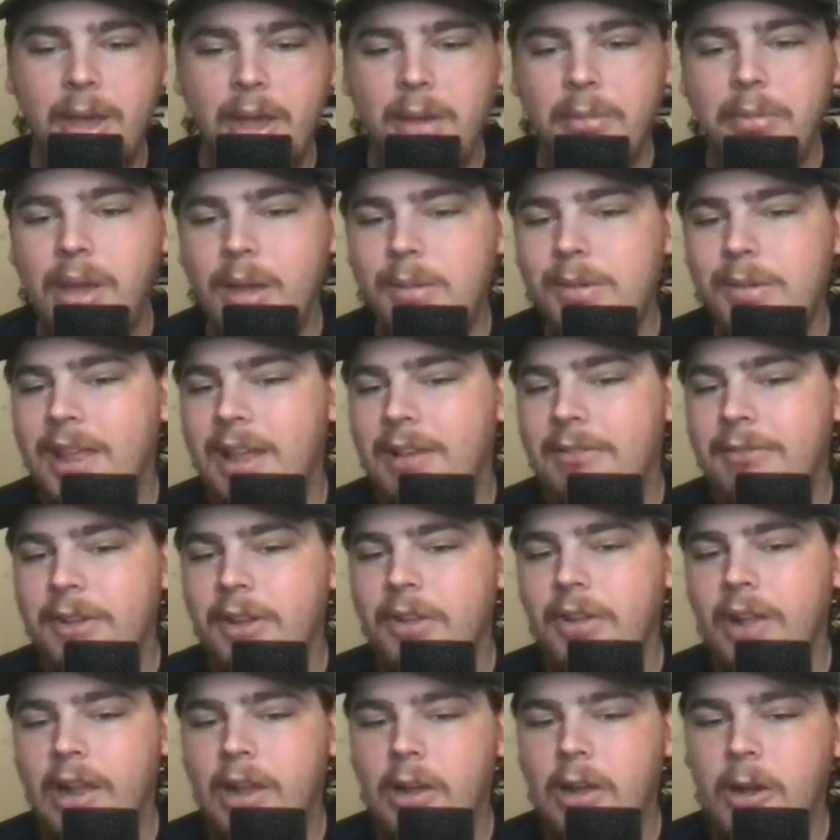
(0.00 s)
Maybe they feel
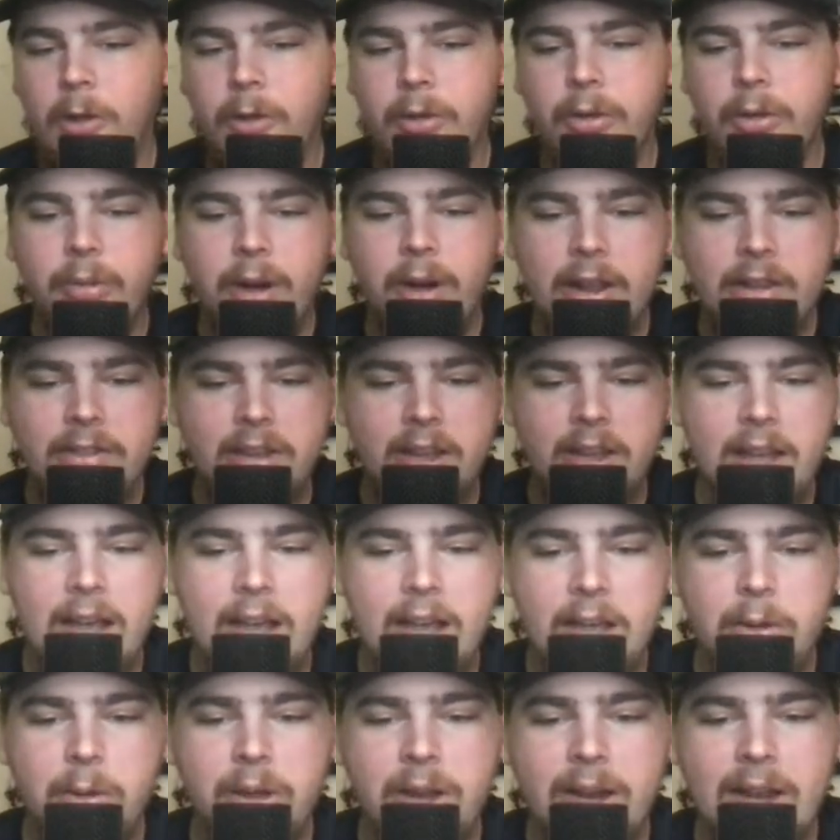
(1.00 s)
like Colin Ray's a guy
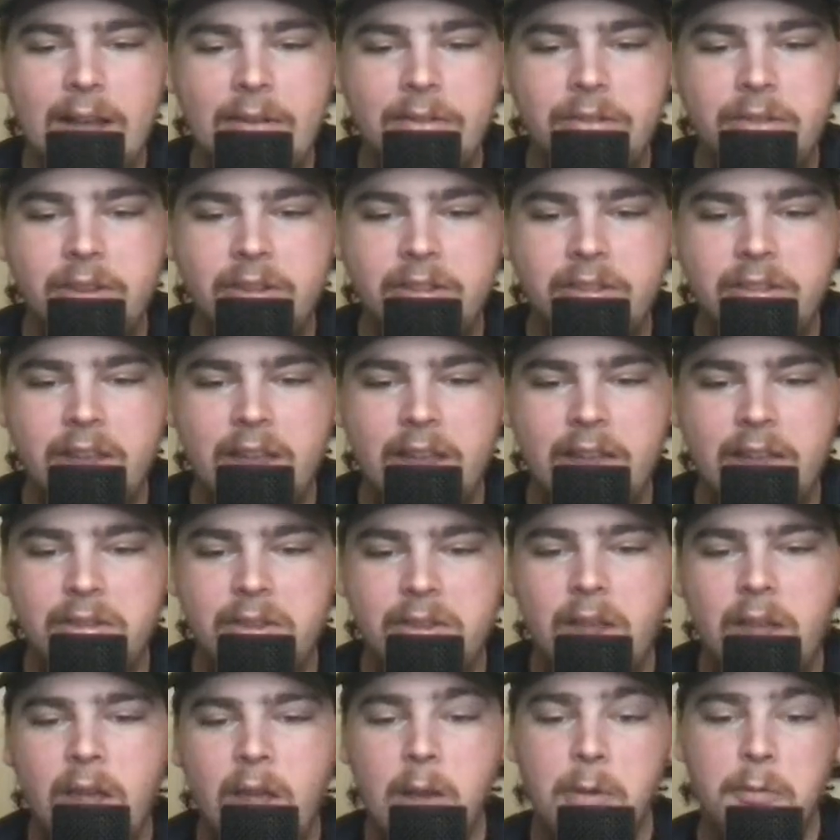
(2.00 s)
who can have success,
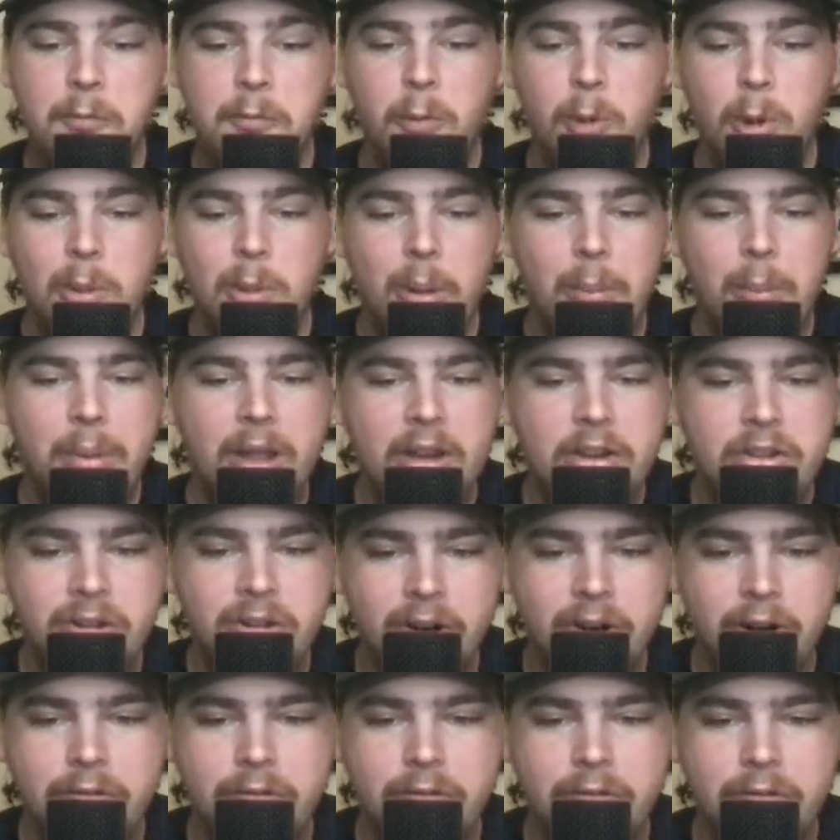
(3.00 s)
a former
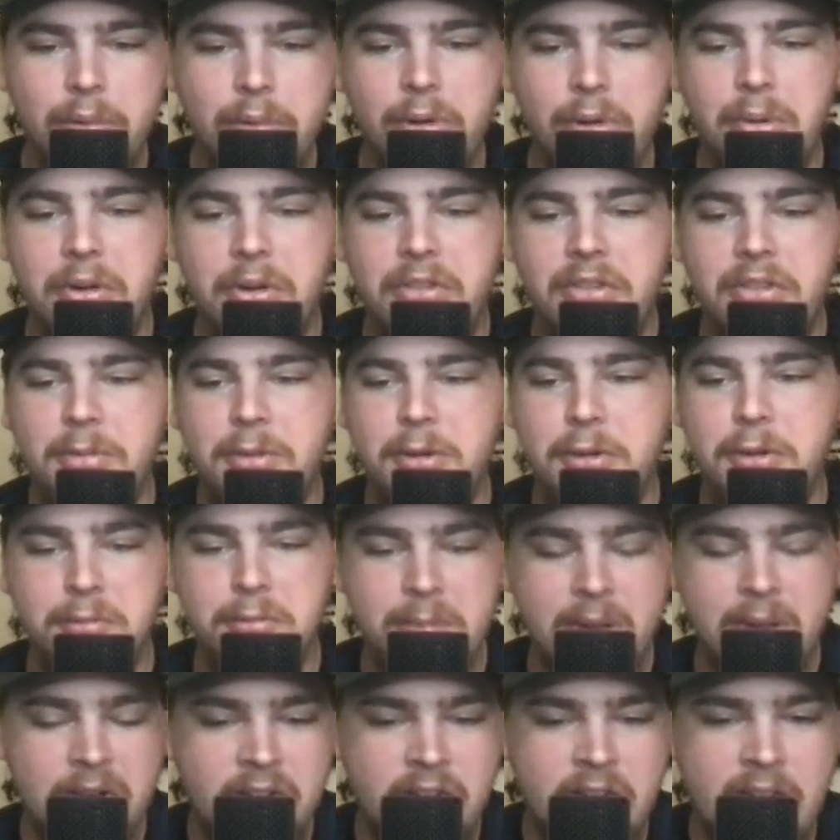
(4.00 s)
pitcher of the Brewers, someone who's
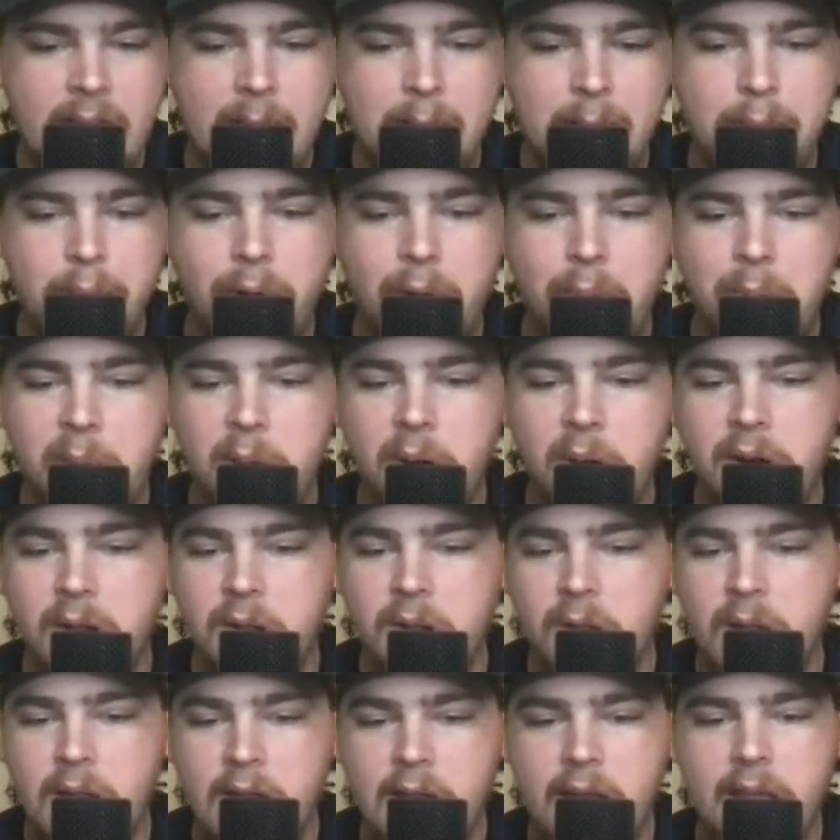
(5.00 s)
pitched in that ballpark a
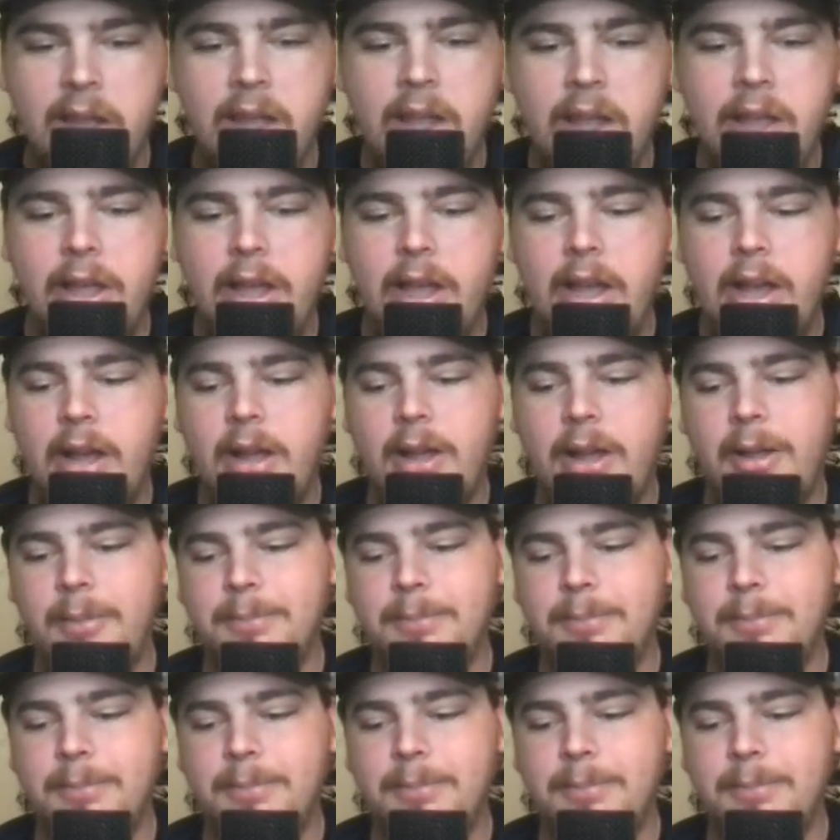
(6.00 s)
lot. I